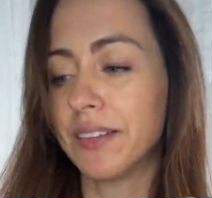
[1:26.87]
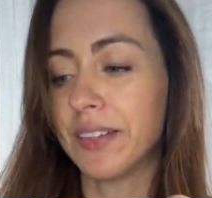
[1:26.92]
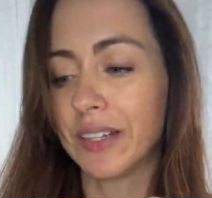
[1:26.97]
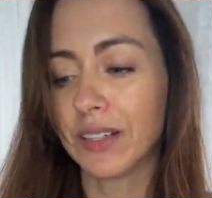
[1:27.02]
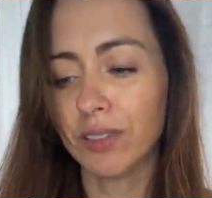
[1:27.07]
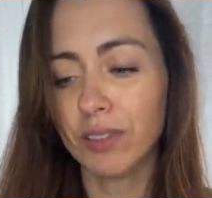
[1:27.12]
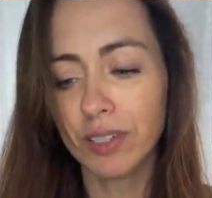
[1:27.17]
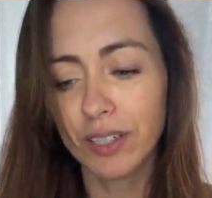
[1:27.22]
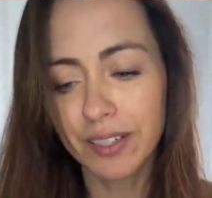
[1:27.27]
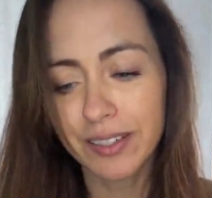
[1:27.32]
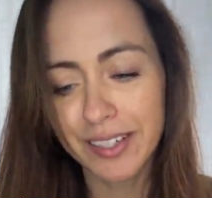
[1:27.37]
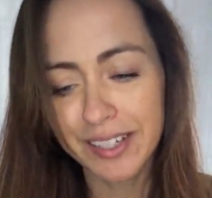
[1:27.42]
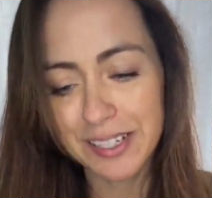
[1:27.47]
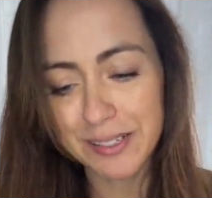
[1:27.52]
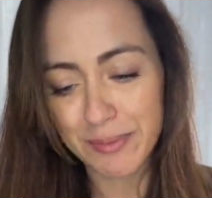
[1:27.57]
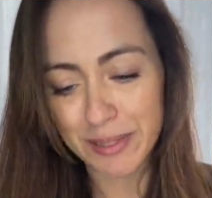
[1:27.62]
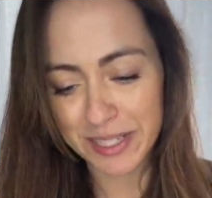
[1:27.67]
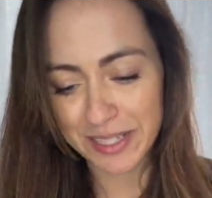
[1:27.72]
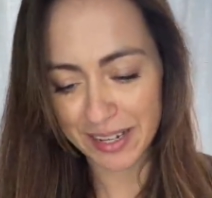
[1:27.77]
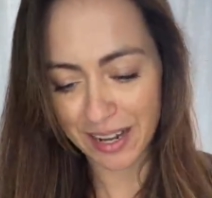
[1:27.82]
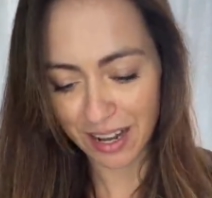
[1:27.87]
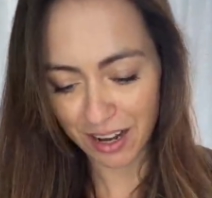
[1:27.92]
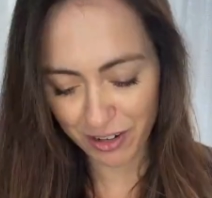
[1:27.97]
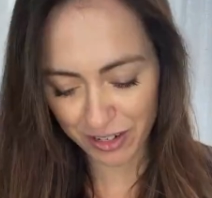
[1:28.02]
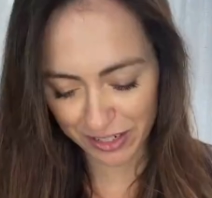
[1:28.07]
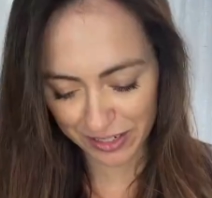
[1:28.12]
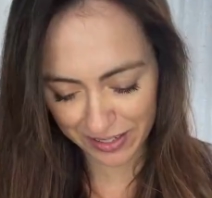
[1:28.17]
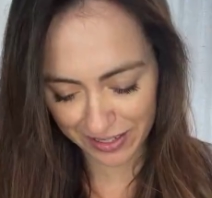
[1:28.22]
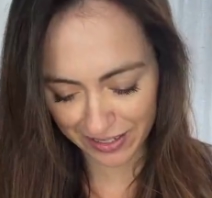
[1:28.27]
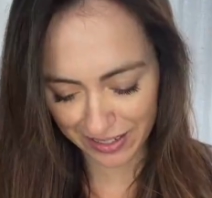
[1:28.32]
And then look at these
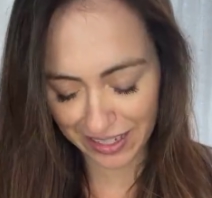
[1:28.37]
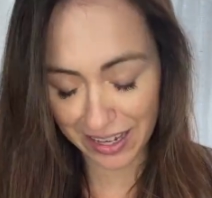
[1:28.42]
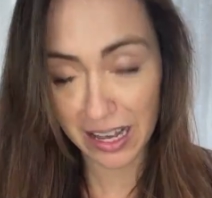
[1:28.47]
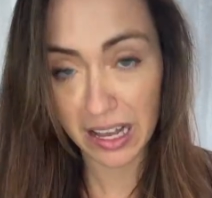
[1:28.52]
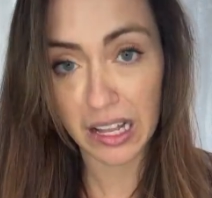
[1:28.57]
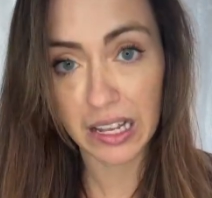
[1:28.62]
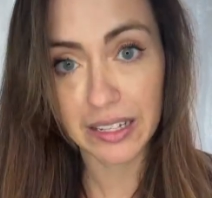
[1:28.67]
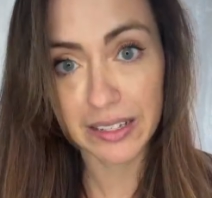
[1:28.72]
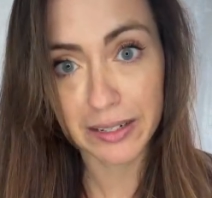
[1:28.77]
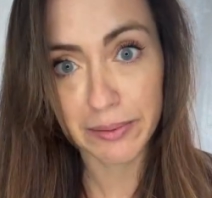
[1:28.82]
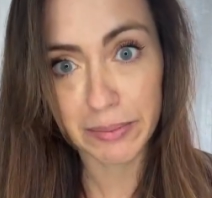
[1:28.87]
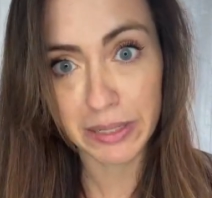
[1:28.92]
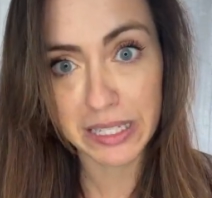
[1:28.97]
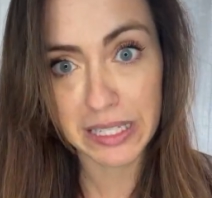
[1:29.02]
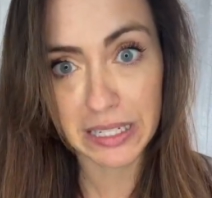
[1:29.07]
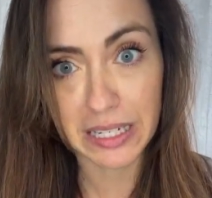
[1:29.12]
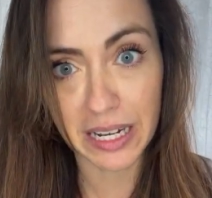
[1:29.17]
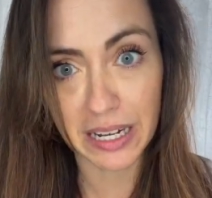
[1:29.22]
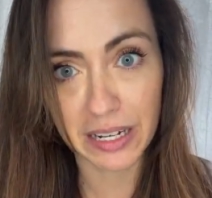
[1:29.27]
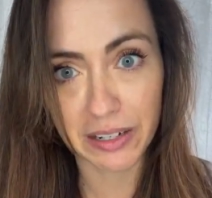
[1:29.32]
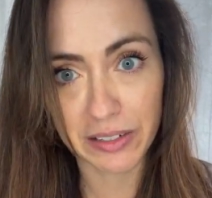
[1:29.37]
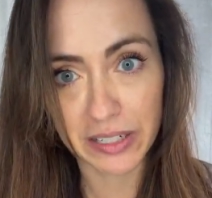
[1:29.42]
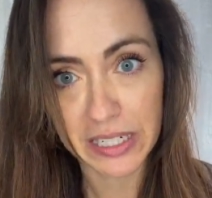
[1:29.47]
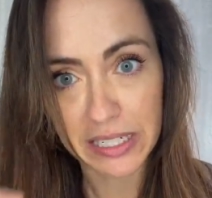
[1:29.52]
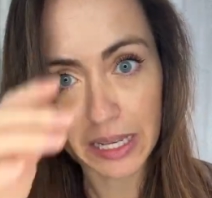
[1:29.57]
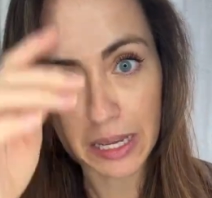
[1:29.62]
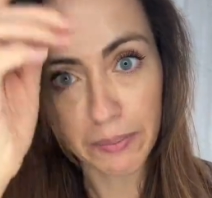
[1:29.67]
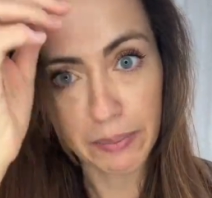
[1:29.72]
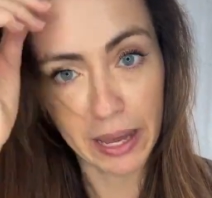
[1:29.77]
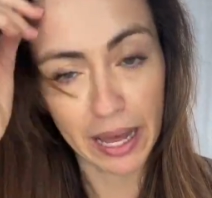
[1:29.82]
mascaras. Coloured
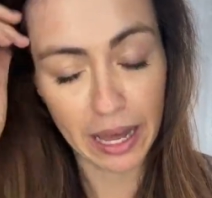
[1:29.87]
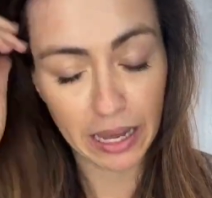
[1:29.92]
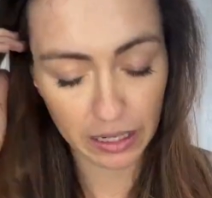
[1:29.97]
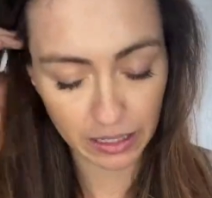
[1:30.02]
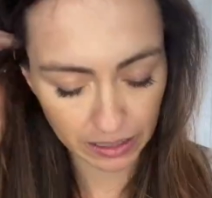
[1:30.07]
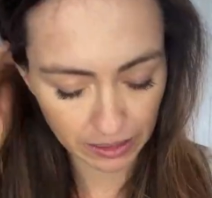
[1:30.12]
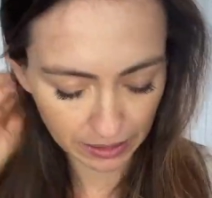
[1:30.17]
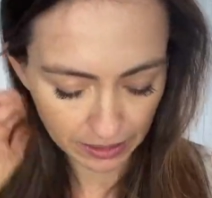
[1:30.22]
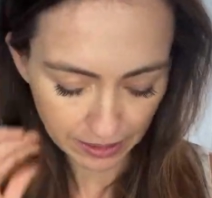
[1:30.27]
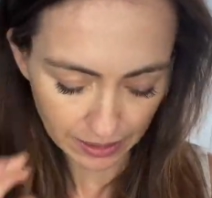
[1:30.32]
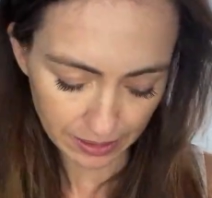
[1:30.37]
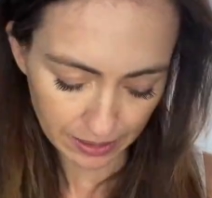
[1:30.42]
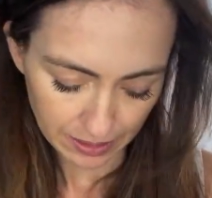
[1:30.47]
mascaras are back.